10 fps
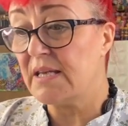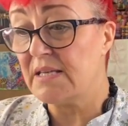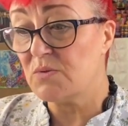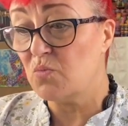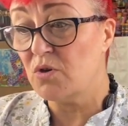
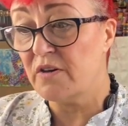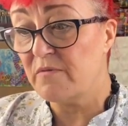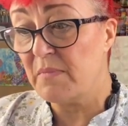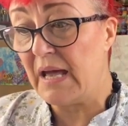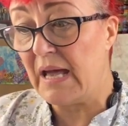It is one
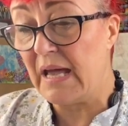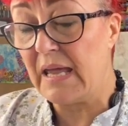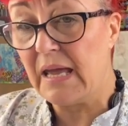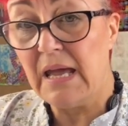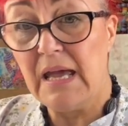of
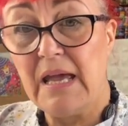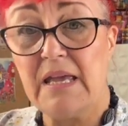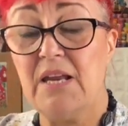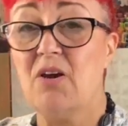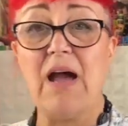my,
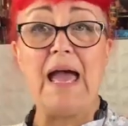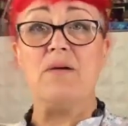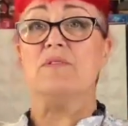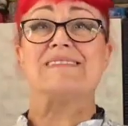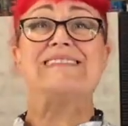you know,
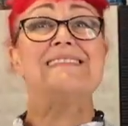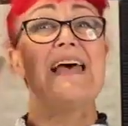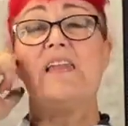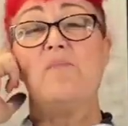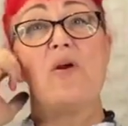I will
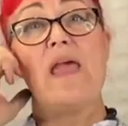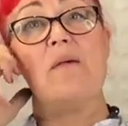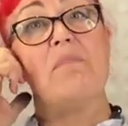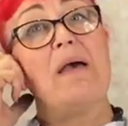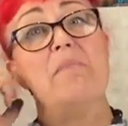
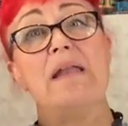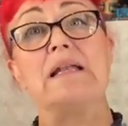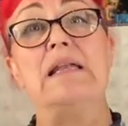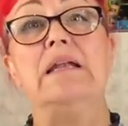celebrate my mental